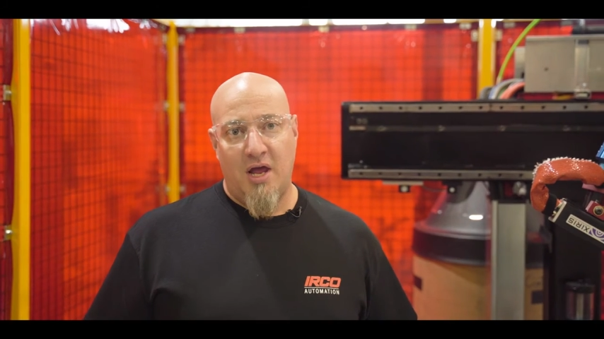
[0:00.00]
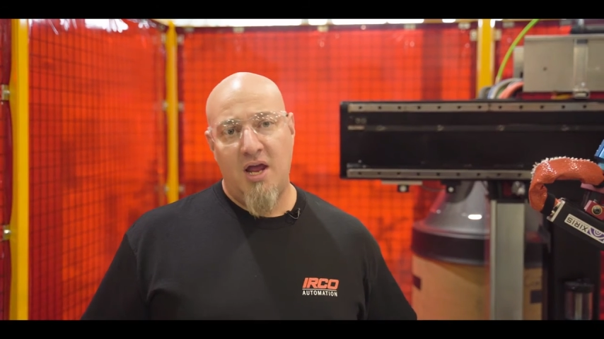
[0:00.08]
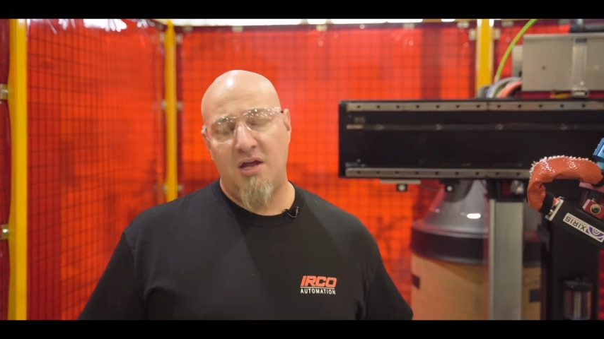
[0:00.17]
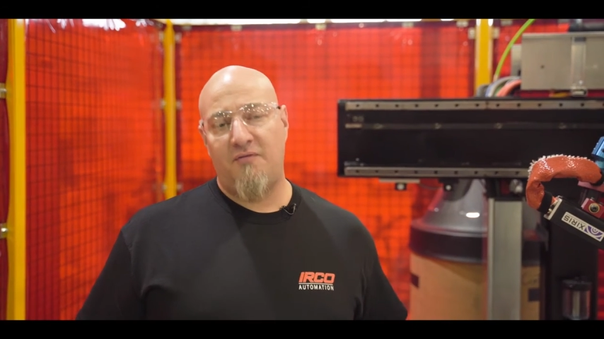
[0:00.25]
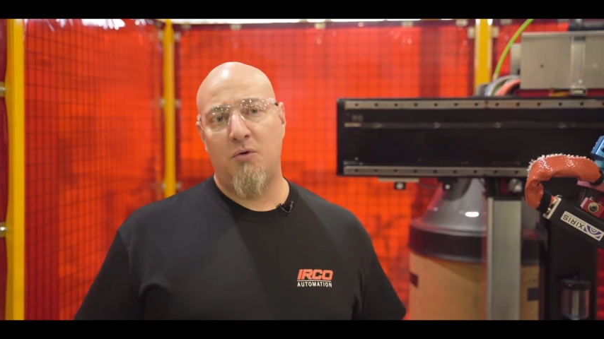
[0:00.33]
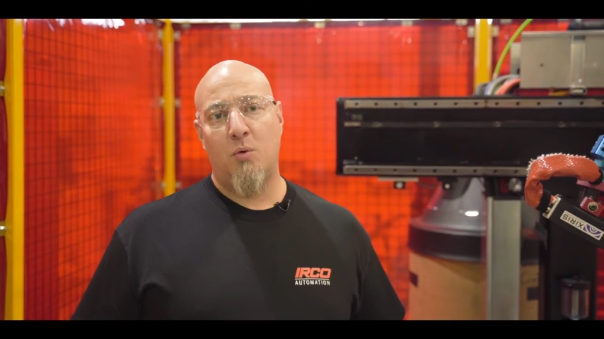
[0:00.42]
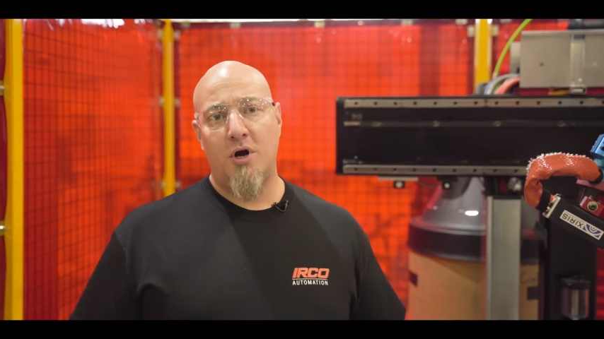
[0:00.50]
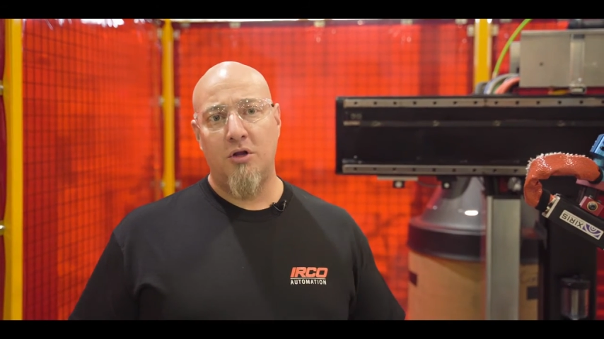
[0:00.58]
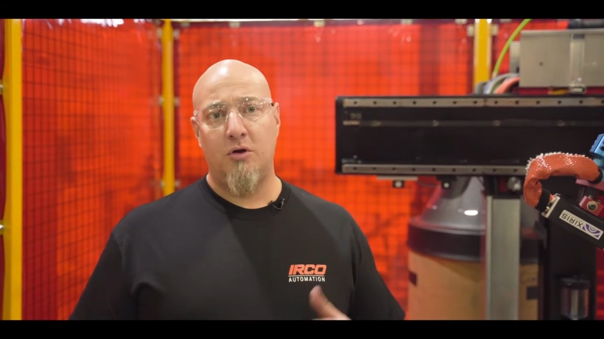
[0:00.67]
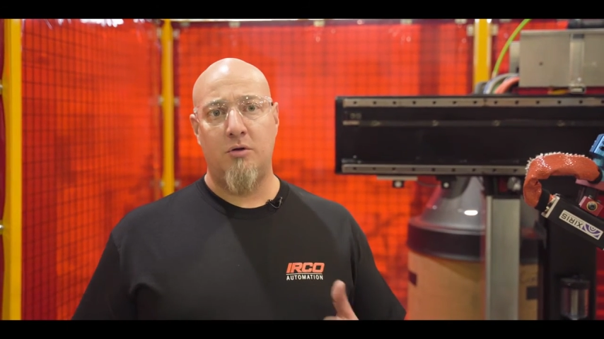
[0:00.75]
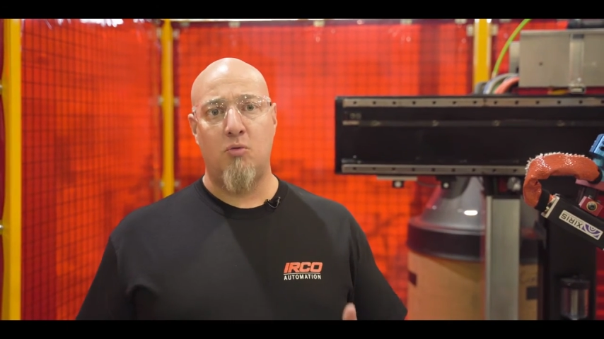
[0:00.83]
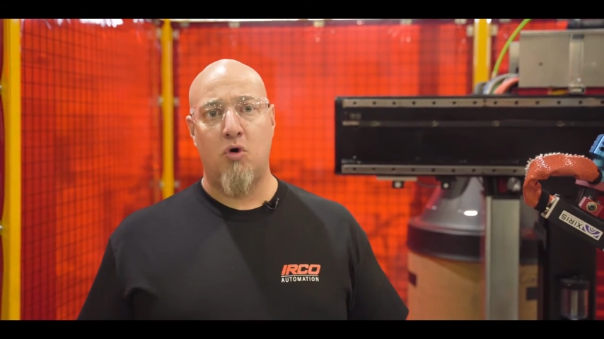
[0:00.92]
Hey, if you want to
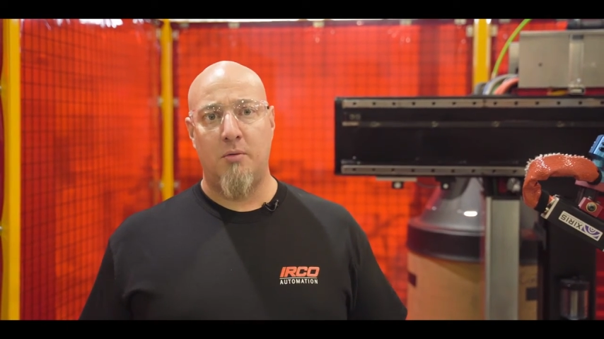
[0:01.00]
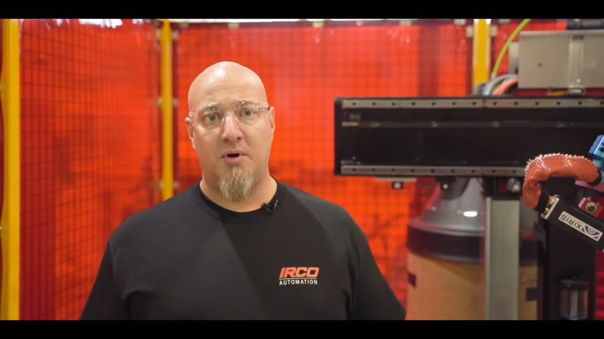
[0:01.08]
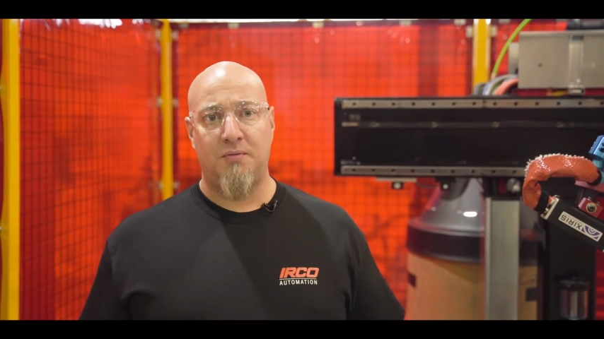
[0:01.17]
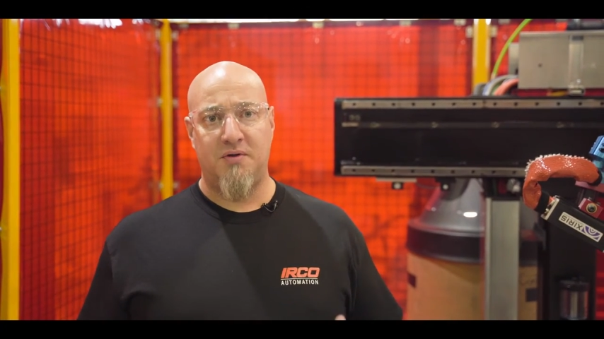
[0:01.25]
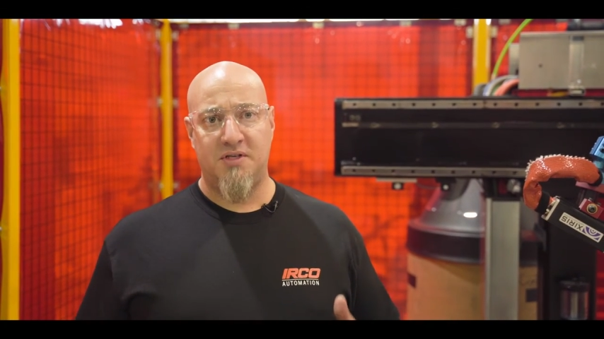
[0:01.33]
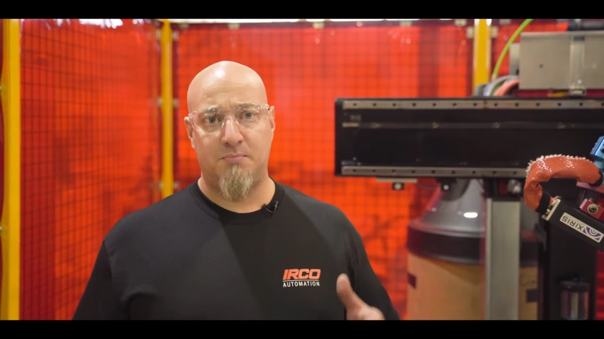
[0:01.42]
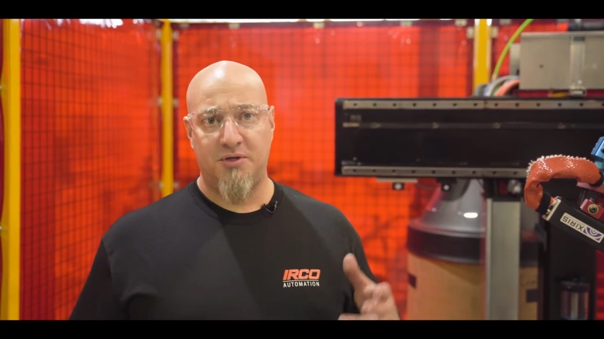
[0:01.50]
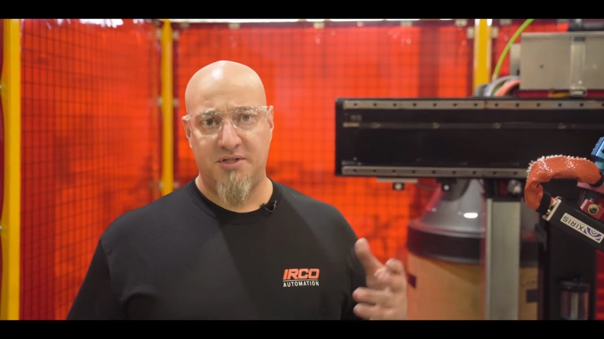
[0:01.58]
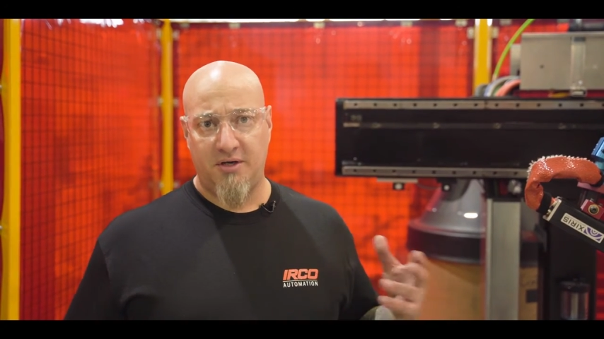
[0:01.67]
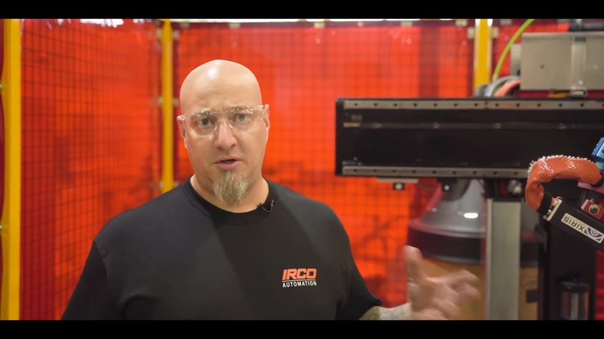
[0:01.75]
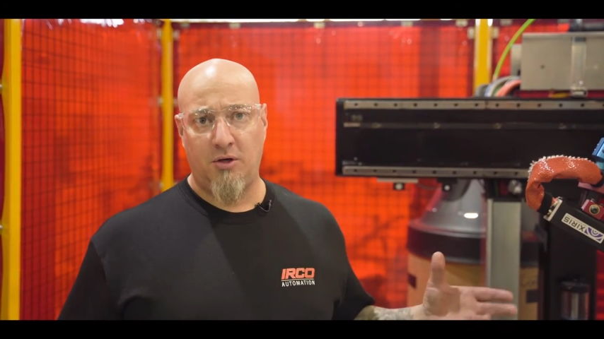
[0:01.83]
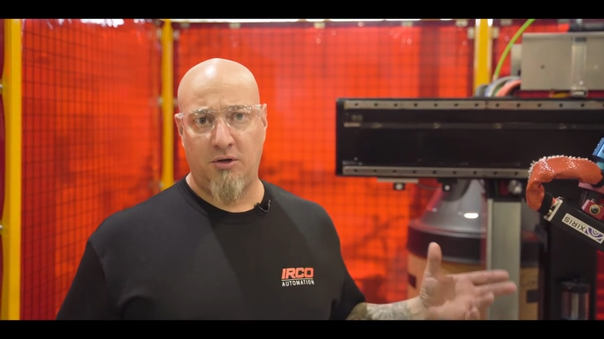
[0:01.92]
learn more about this
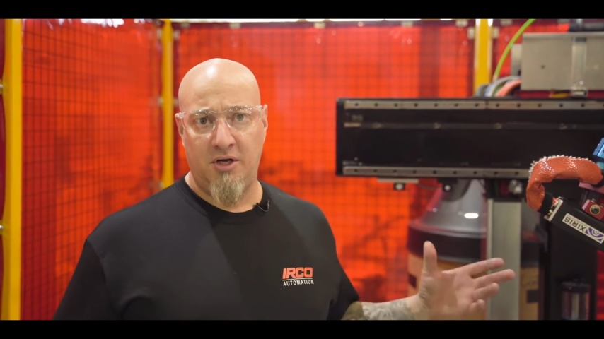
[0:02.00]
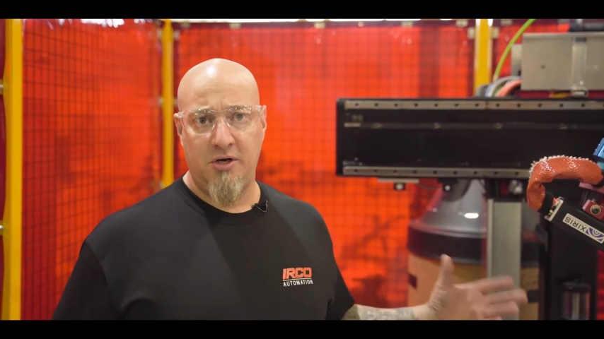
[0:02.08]
particular